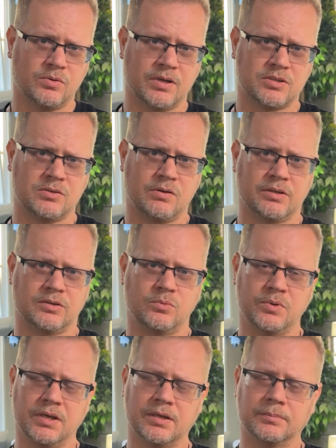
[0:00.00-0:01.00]
us throughout the
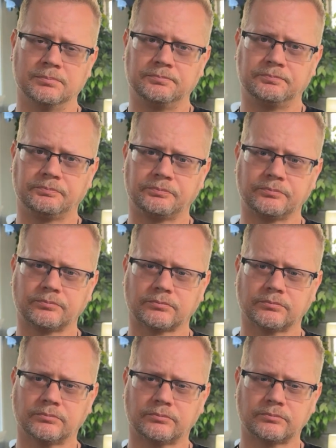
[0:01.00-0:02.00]
week.
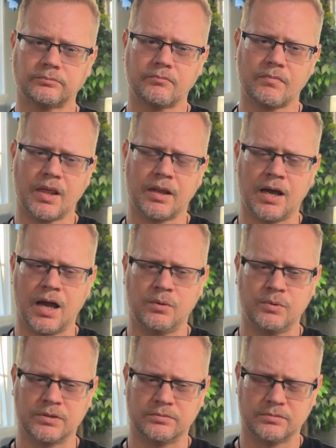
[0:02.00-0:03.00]
And I
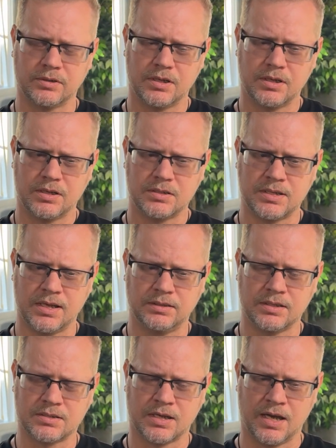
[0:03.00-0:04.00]
would take
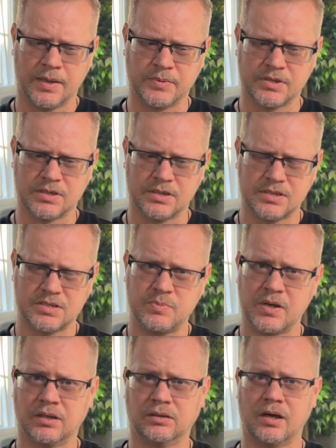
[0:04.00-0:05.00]
the time to
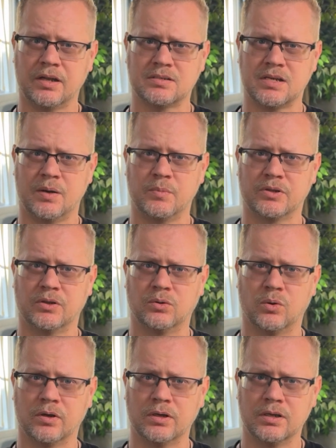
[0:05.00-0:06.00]
spend a lot of time with the
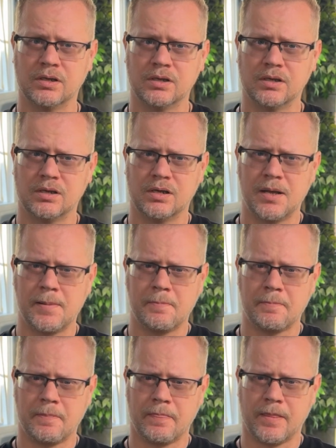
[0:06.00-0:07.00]
Lord
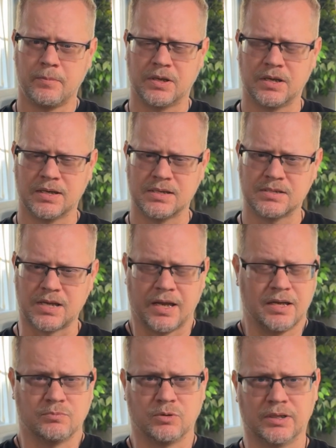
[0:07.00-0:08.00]
because I
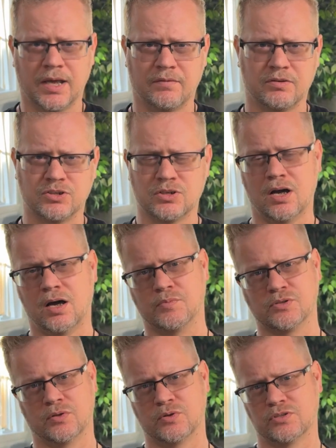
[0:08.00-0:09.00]
didn't really have a job,
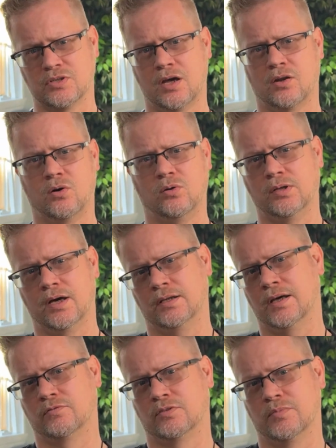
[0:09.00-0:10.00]
so there was not a whole lot
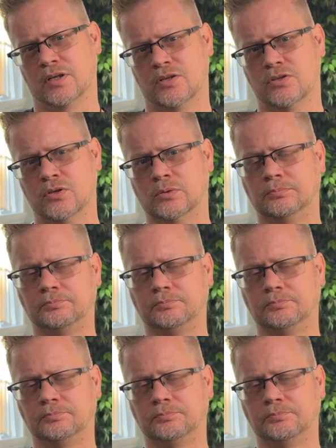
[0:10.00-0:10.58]
left for me to do.